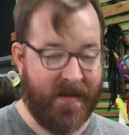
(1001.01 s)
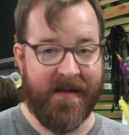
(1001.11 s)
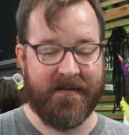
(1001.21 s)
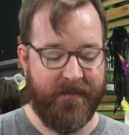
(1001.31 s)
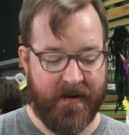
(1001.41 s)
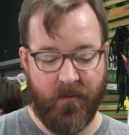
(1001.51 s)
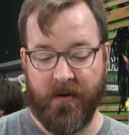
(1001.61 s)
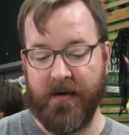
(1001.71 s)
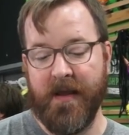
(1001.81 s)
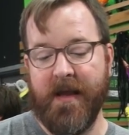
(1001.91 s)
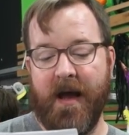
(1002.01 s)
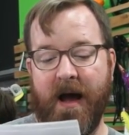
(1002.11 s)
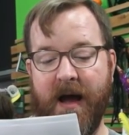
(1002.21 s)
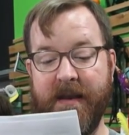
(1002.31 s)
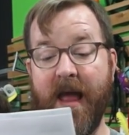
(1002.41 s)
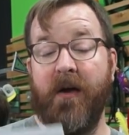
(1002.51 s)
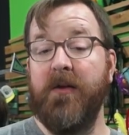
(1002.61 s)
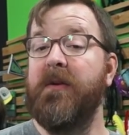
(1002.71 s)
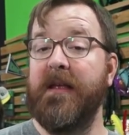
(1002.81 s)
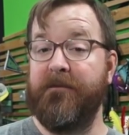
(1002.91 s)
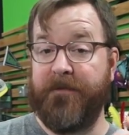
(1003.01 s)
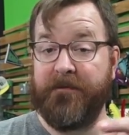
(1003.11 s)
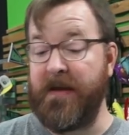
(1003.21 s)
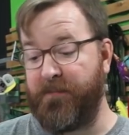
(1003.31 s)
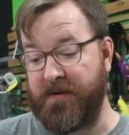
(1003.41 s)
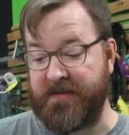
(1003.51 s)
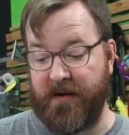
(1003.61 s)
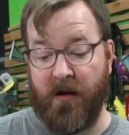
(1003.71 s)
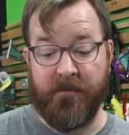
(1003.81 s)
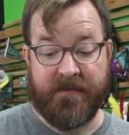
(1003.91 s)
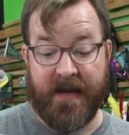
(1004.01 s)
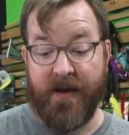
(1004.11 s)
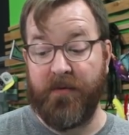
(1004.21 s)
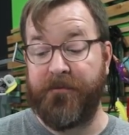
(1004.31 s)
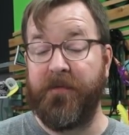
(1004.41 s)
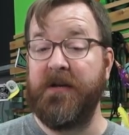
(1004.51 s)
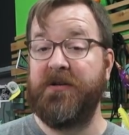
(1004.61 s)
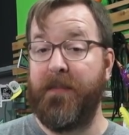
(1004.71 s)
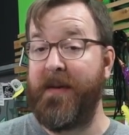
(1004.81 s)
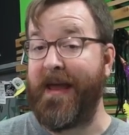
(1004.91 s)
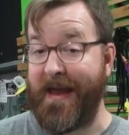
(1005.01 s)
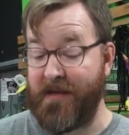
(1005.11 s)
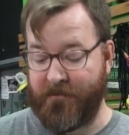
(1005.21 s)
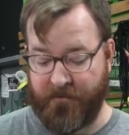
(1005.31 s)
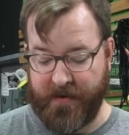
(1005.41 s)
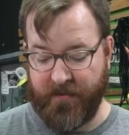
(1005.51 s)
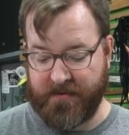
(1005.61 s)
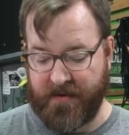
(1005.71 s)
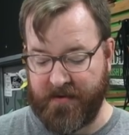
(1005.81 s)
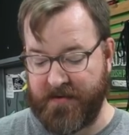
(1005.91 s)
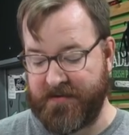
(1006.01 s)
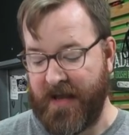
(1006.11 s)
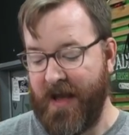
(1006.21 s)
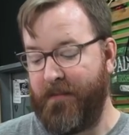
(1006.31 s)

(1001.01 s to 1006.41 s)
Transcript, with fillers: That's a big word. Uh, now, you can get fifteen percent off today with free shipping and free returns